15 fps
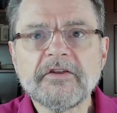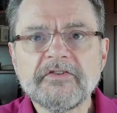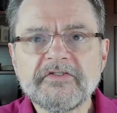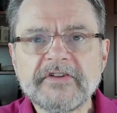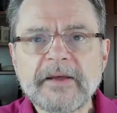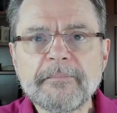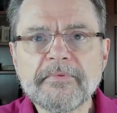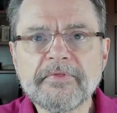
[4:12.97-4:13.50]

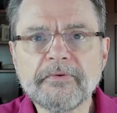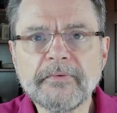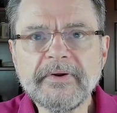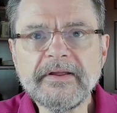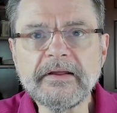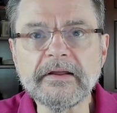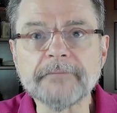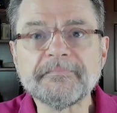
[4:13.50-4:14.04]
Step
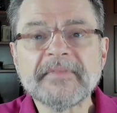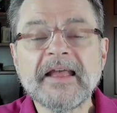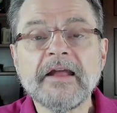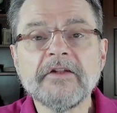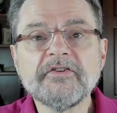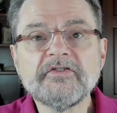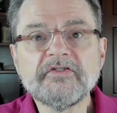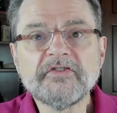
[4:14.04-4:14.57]
three,
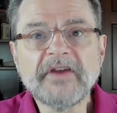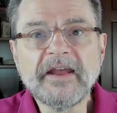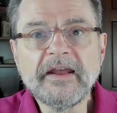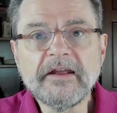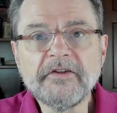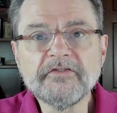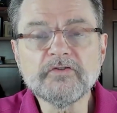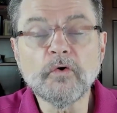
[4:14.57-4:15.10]

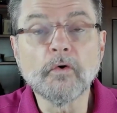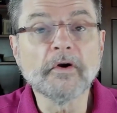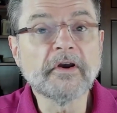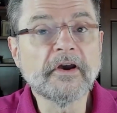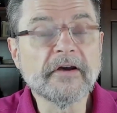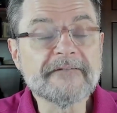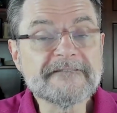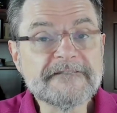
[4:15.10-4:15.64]
change or
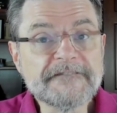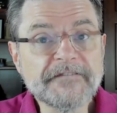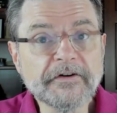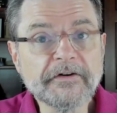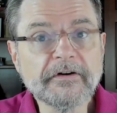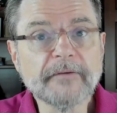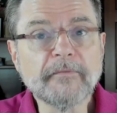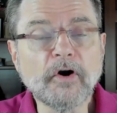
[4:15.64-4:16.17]

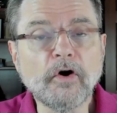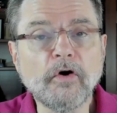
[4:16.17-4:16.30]
confirm